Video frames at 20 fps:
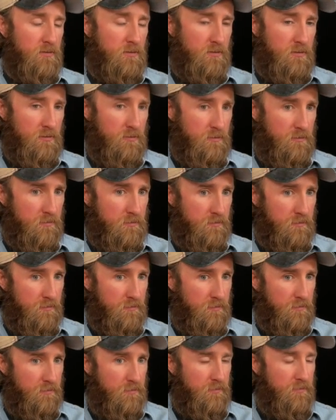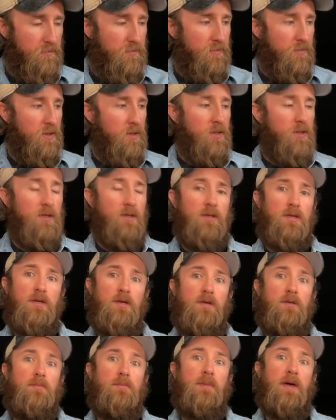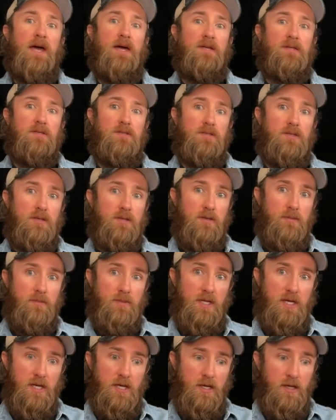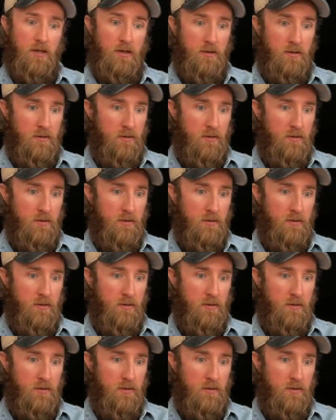Then back to the beginning.